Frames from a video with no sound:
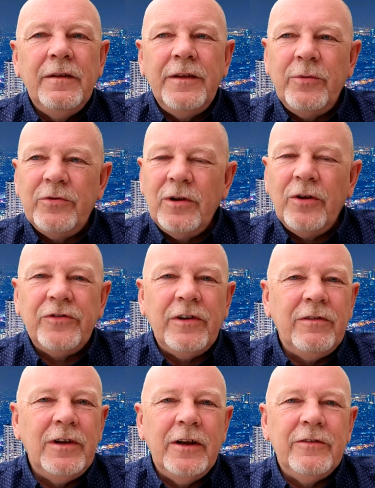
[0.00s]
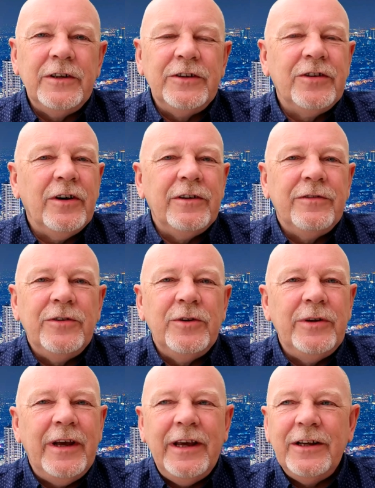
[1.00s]
there was lots of lovely Thai
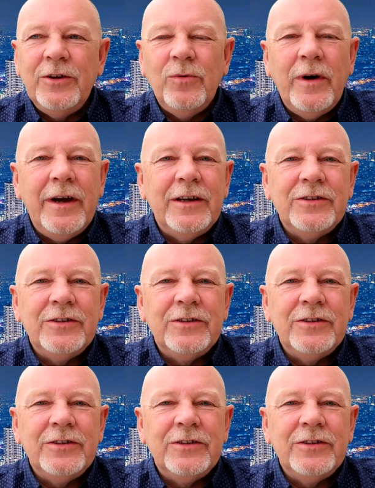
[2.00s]
food hidden away